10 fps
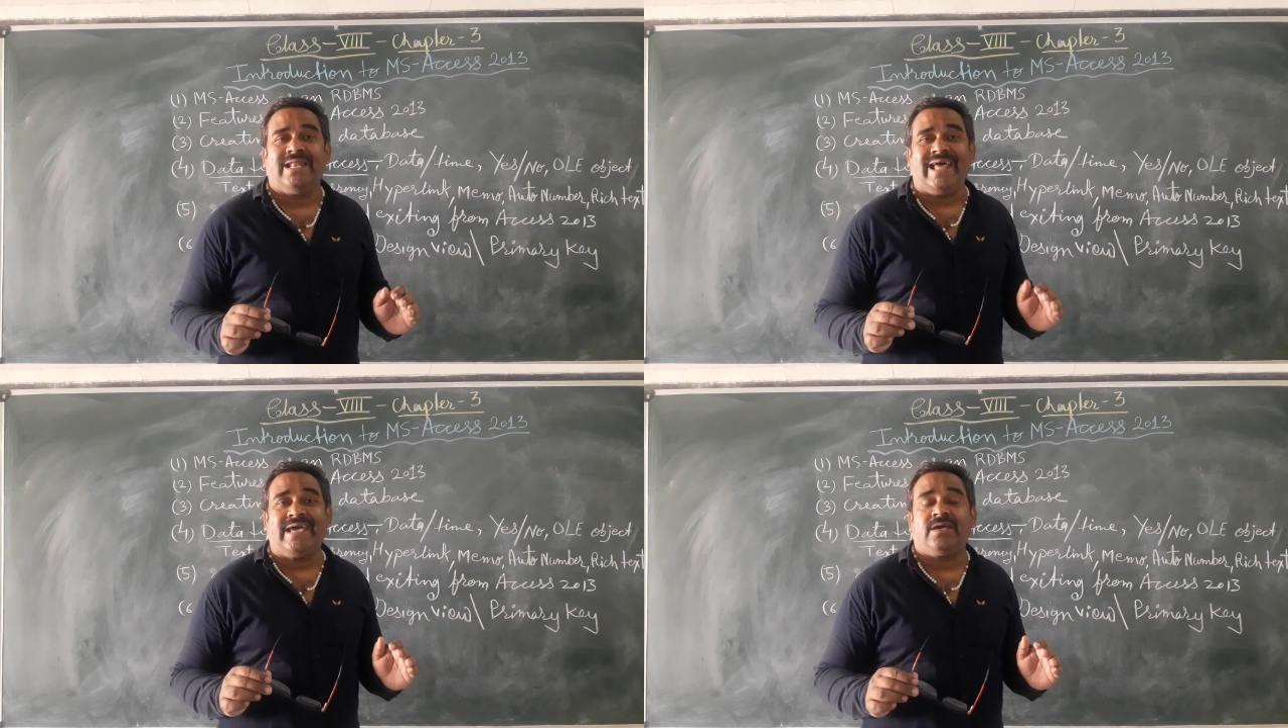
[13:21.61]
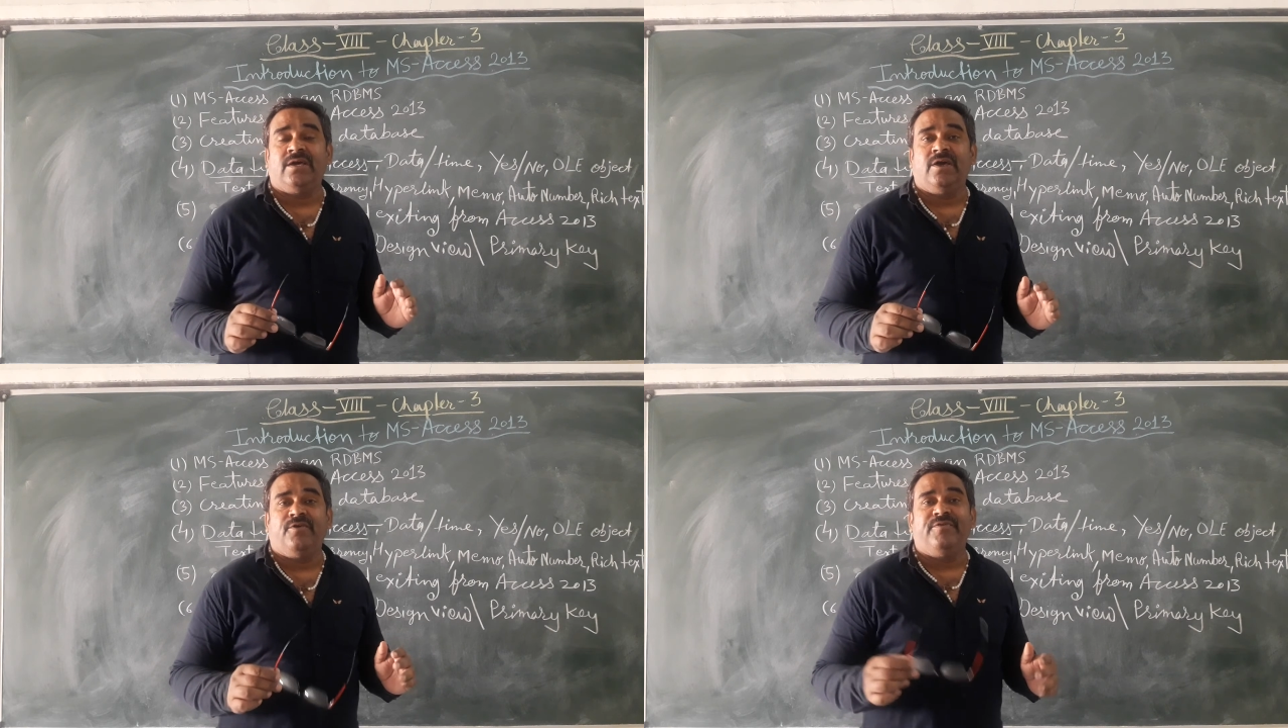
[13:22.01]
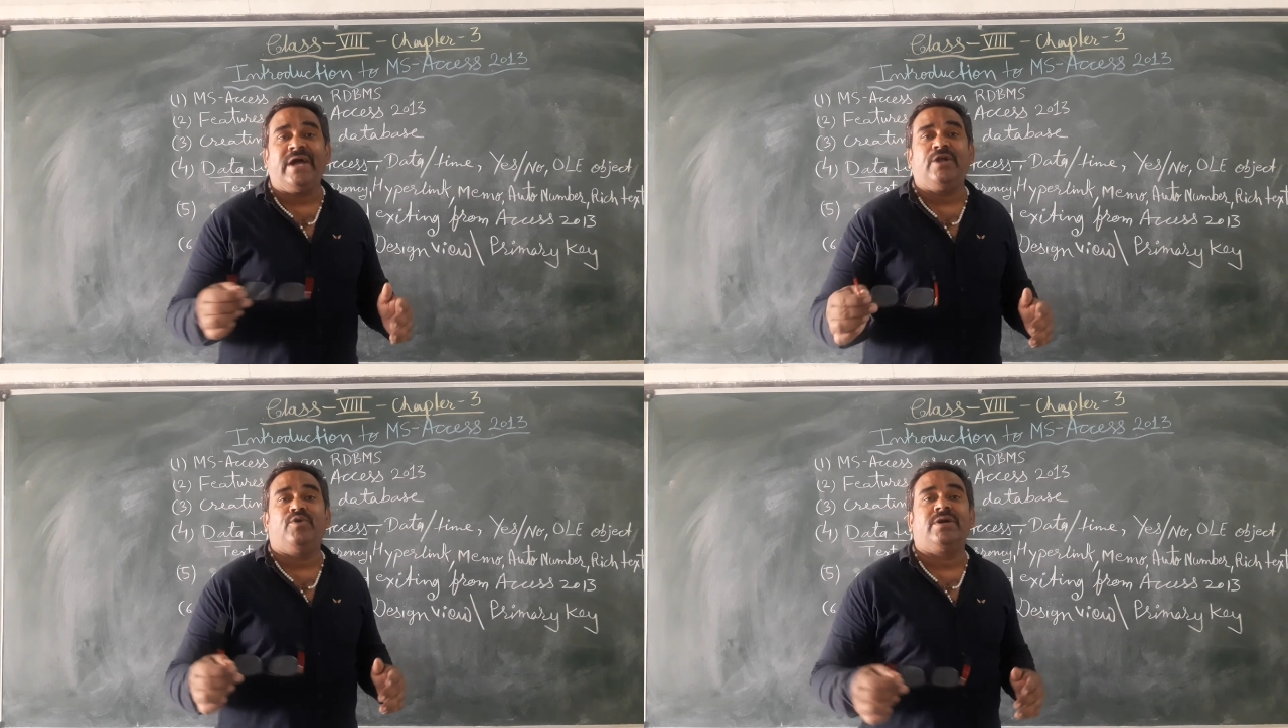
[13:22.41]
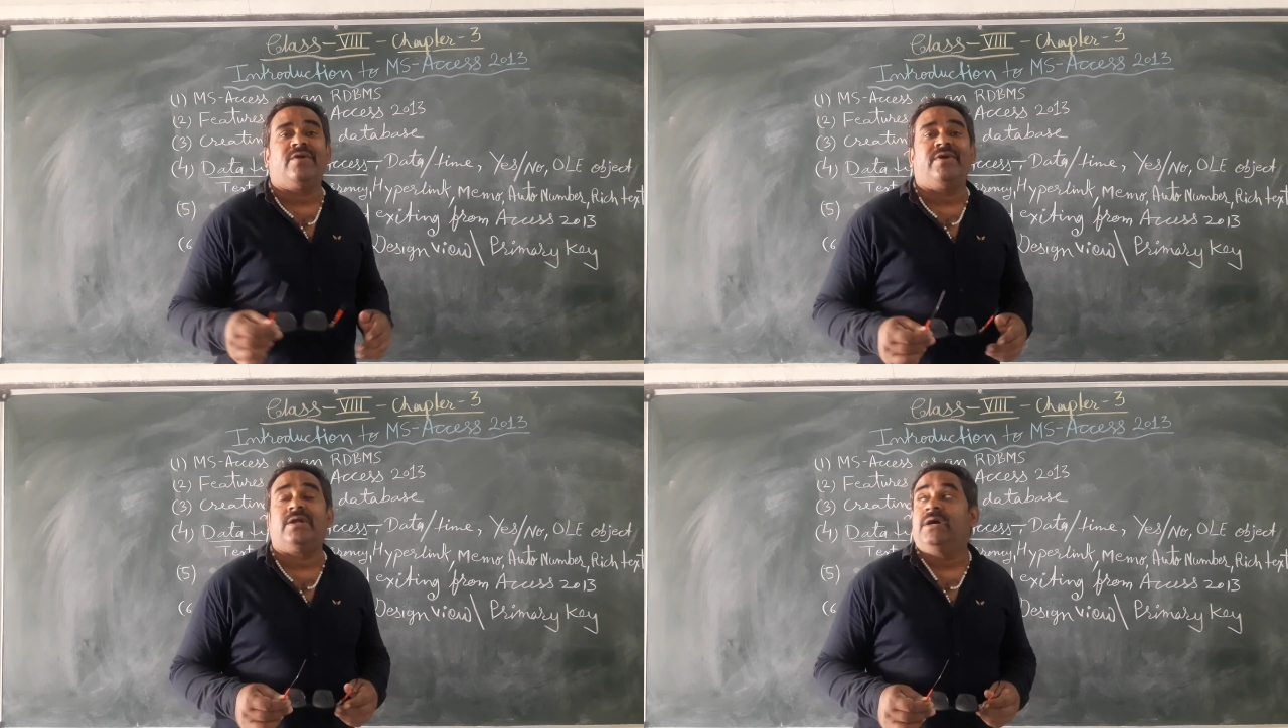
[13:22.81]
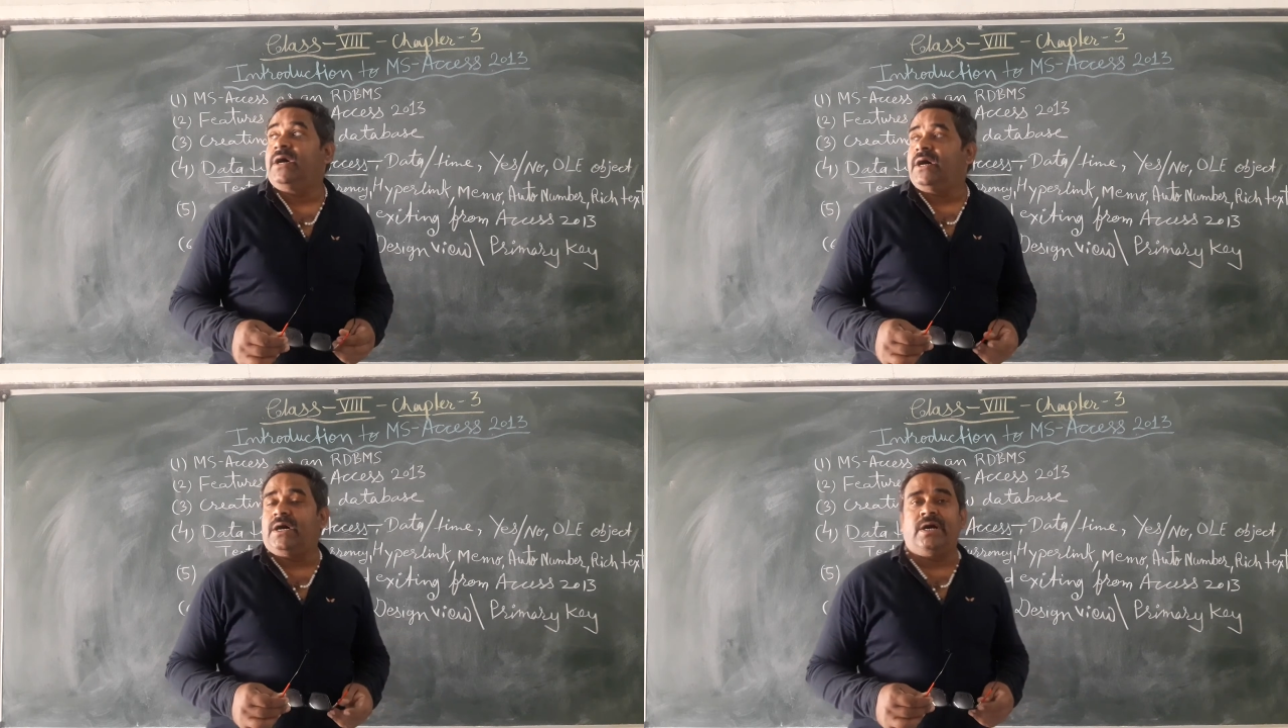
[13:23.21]
Like we are doing
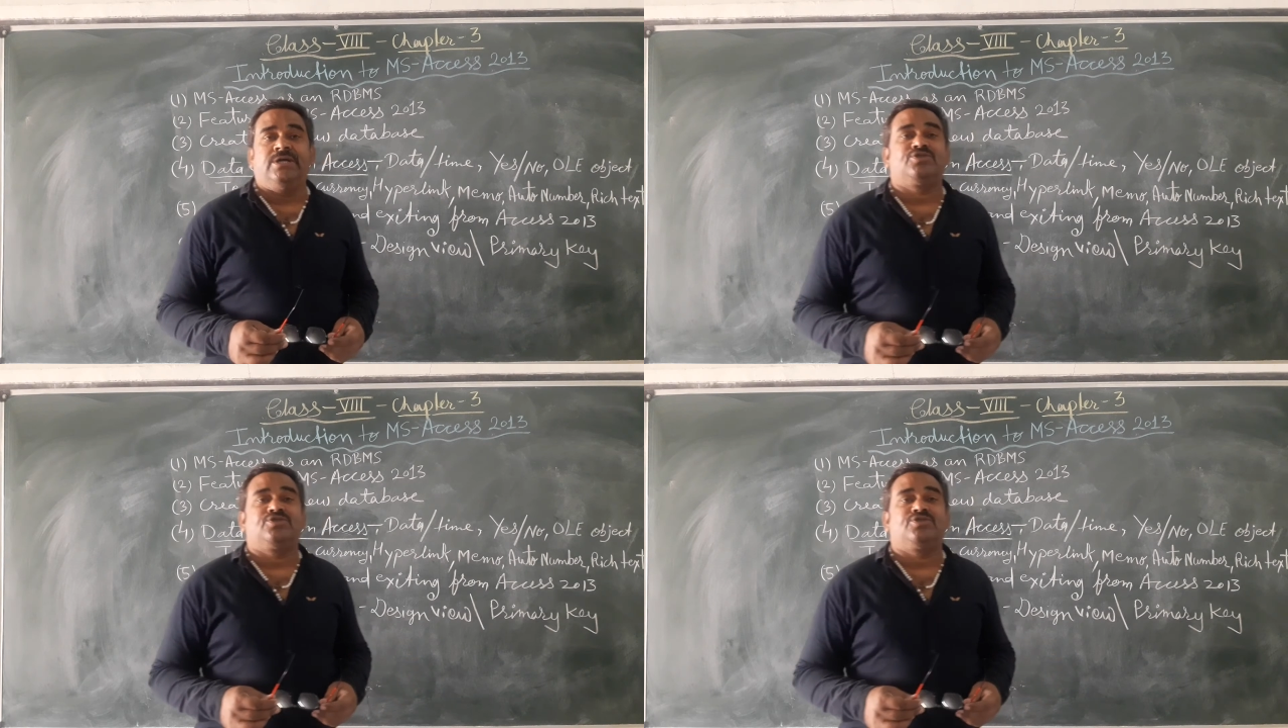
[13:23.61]
our